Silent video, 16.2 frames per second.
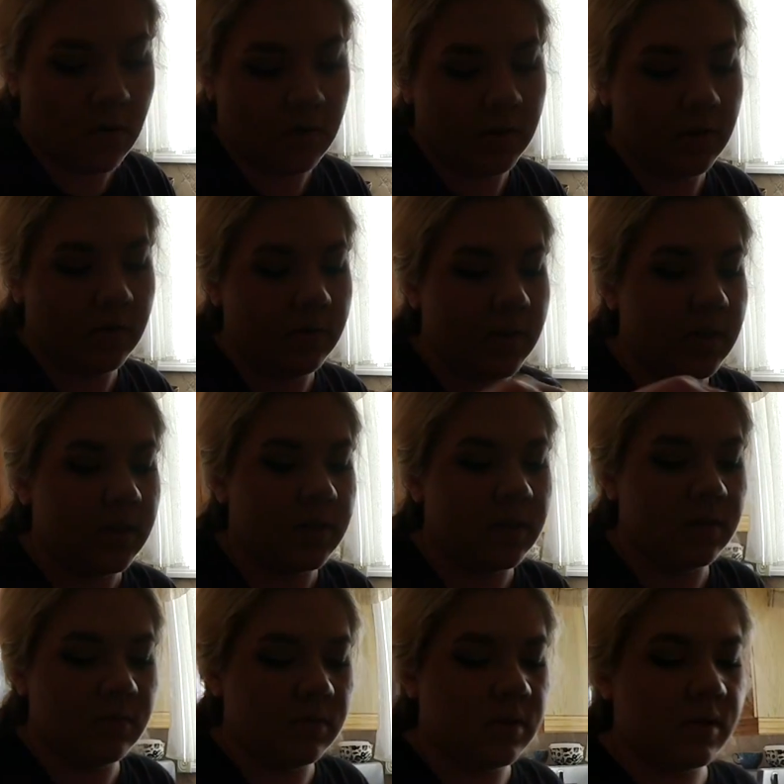Now, you know what?
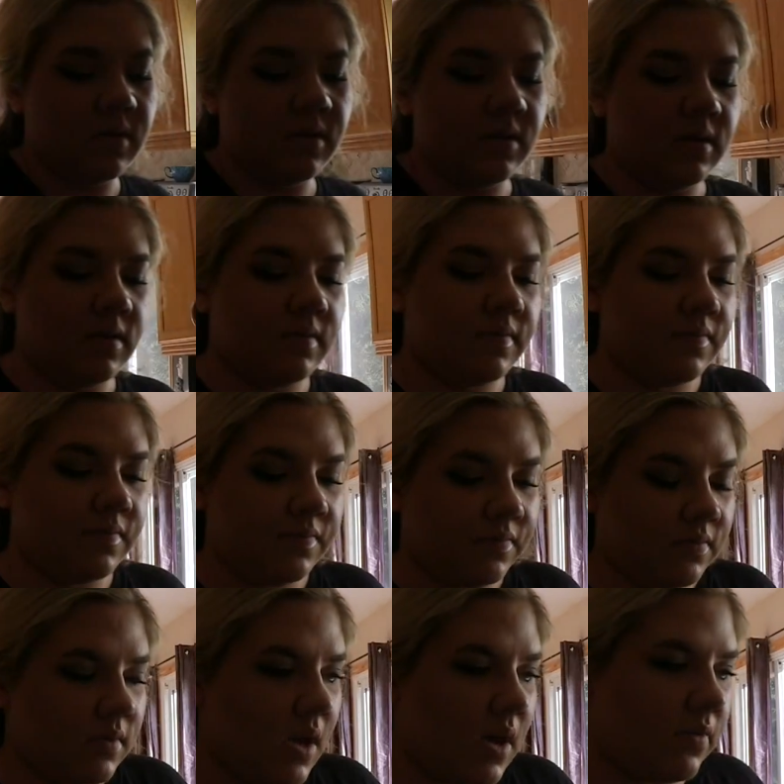Let's do another
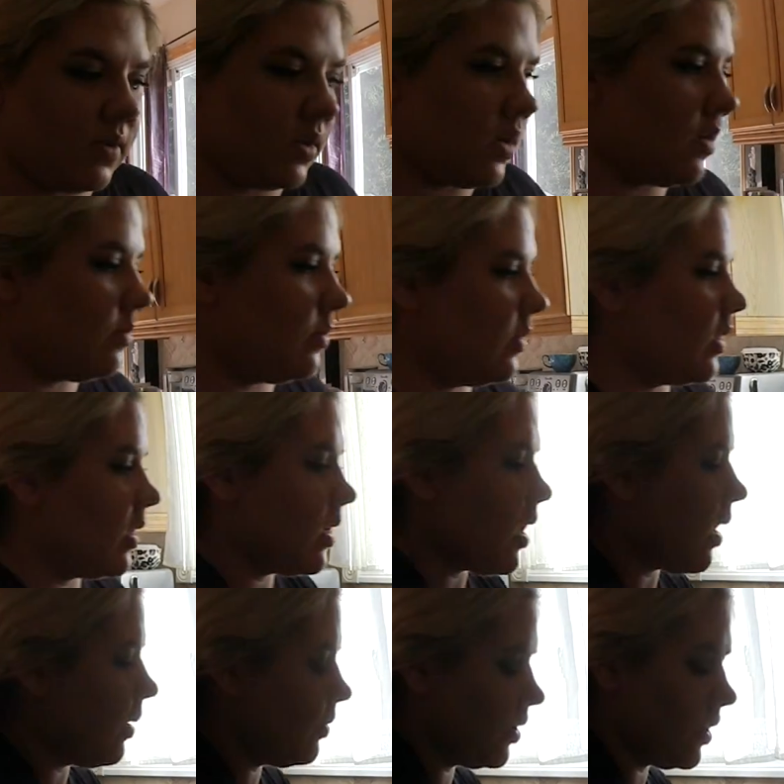half a cup.
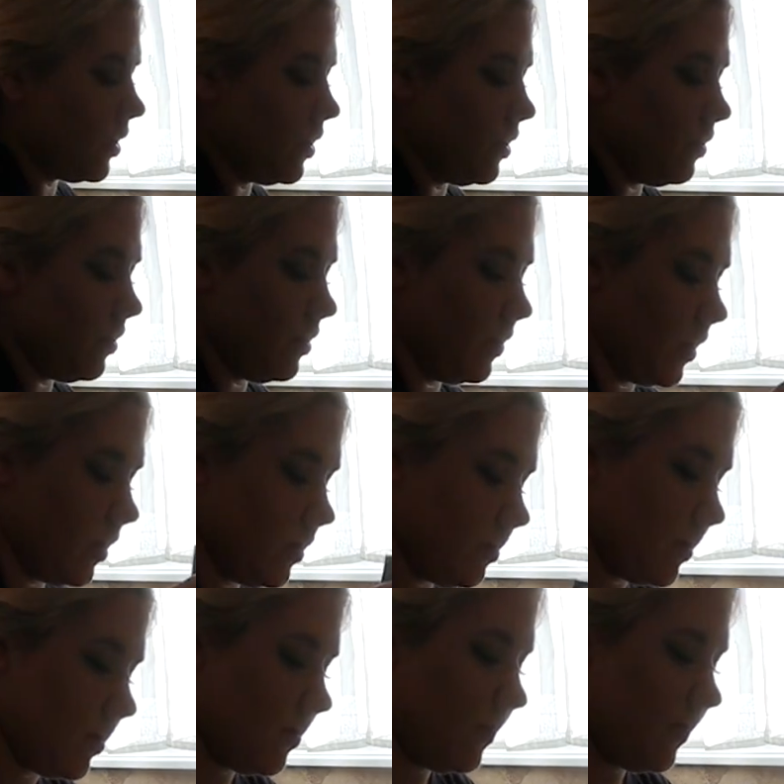I'm just gonna do 2
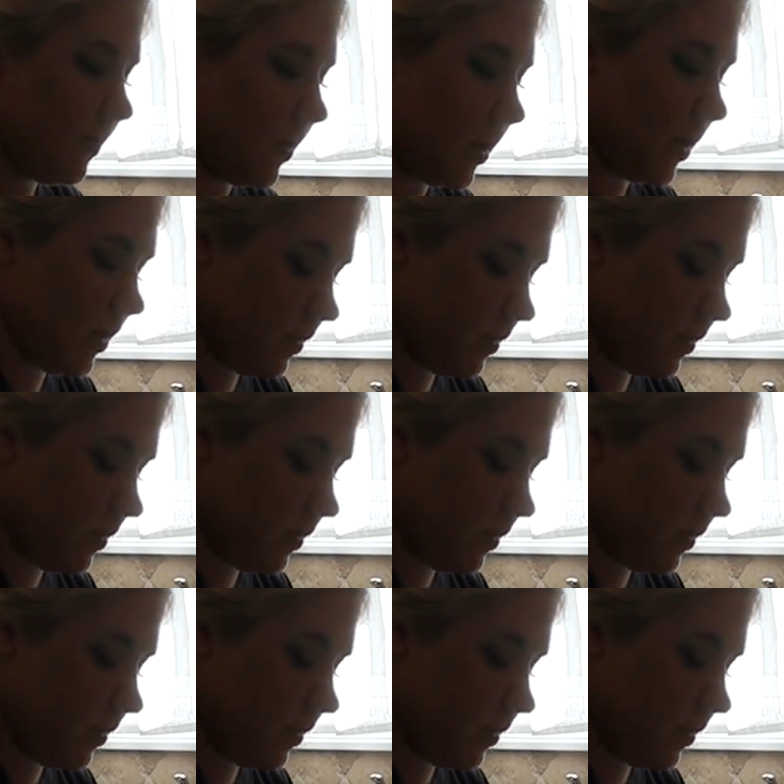cups. Fuck